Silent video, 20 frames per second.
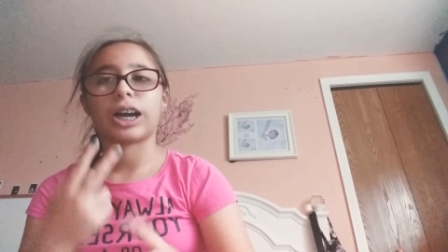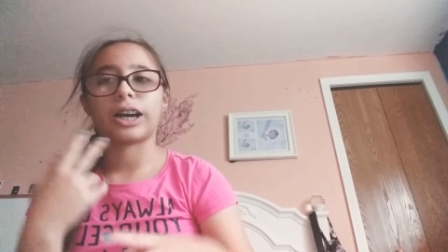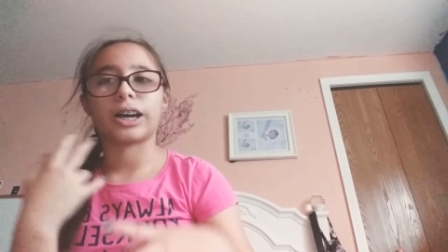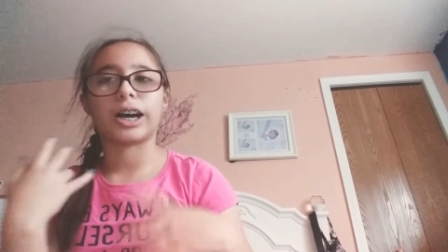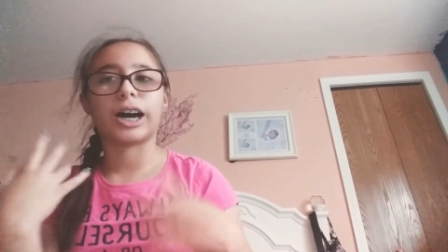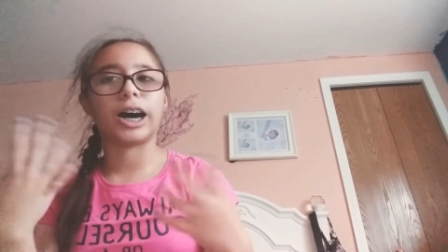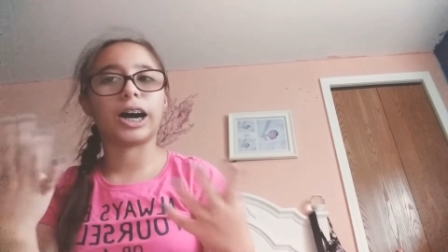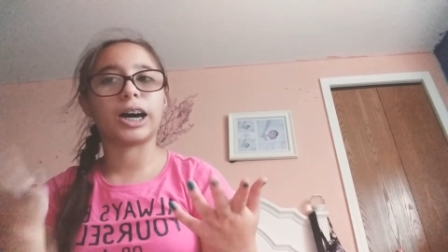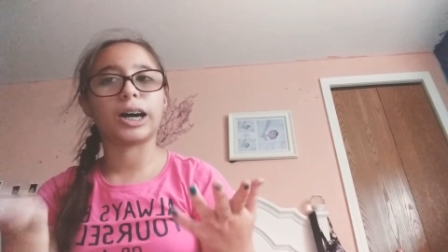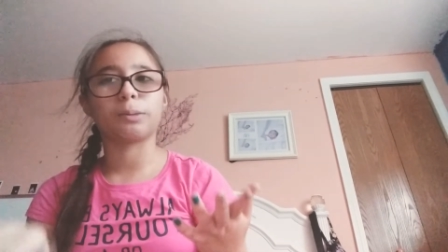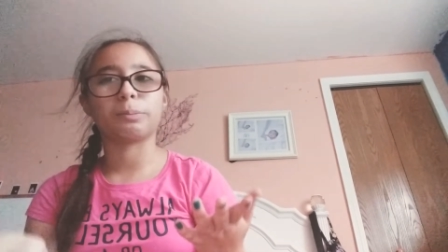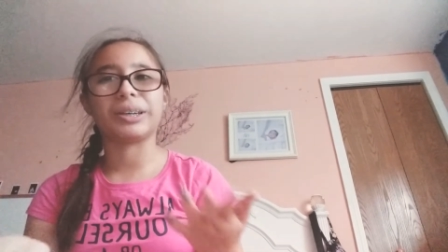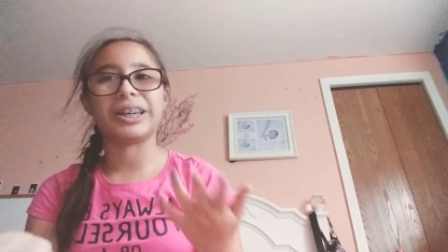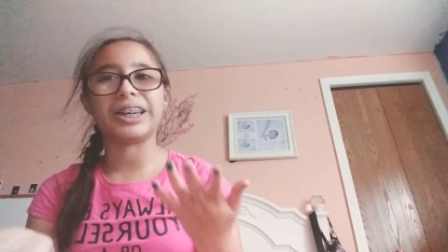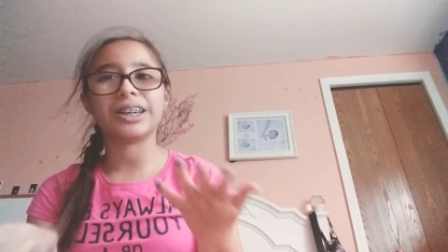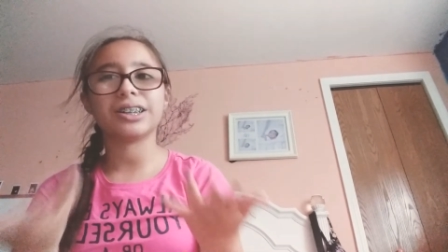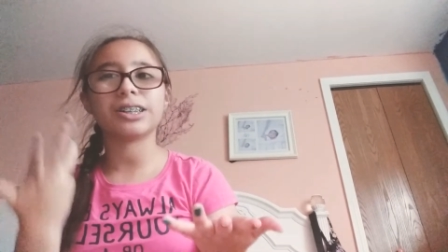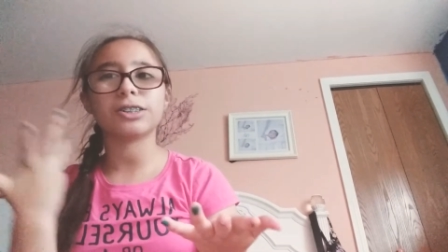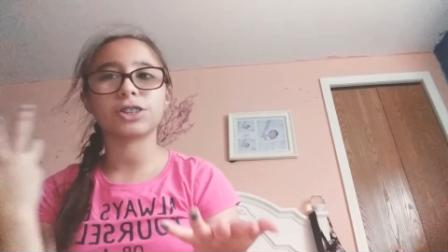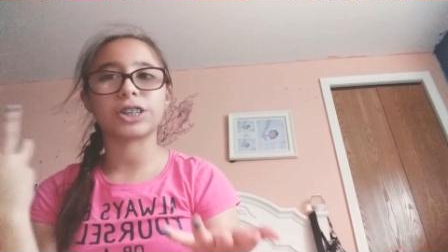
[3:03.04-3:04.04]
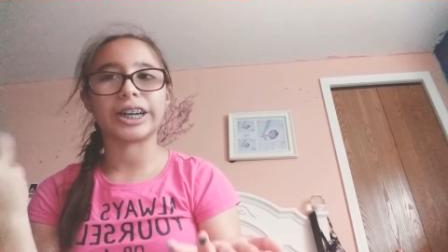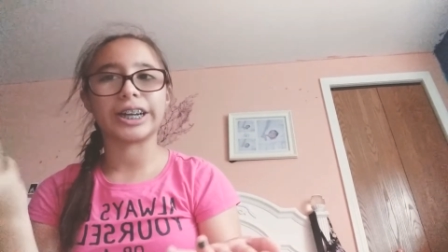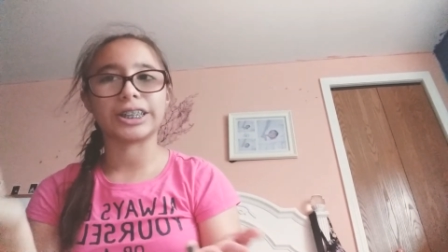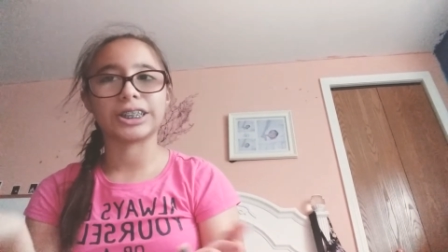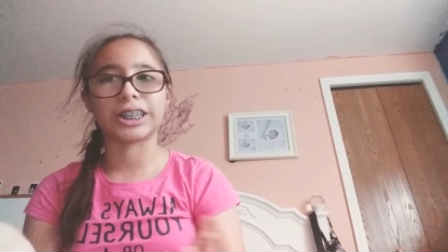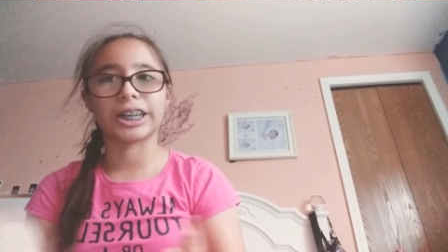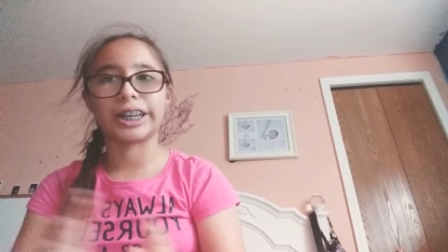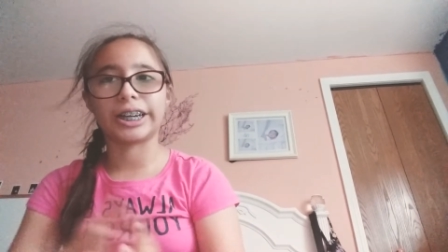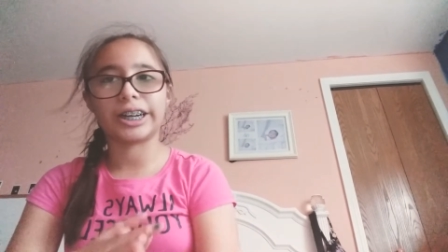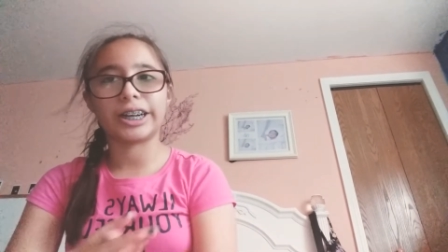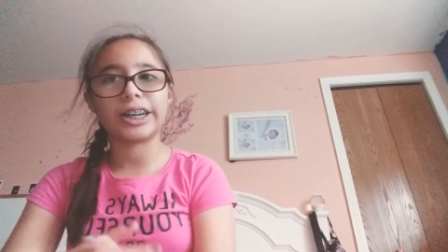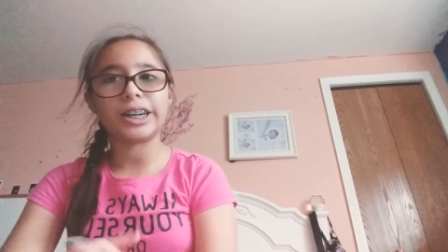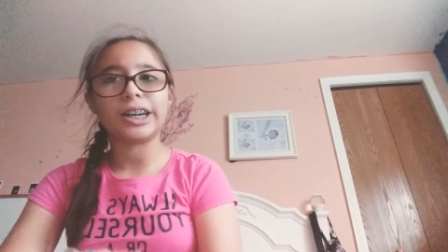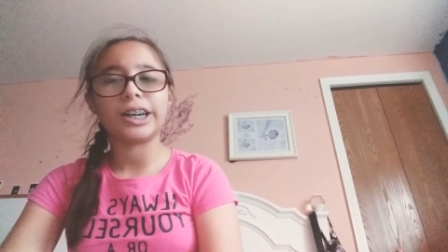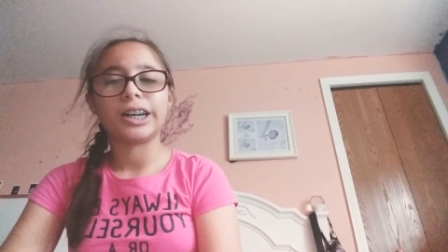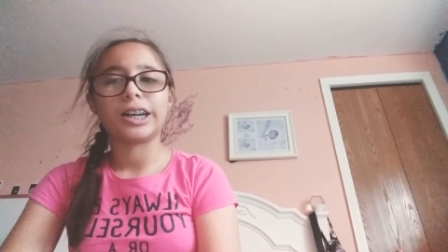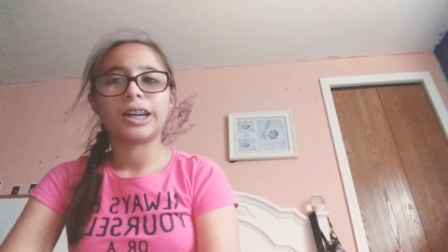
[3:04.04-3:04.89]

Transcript: Uh, being a translator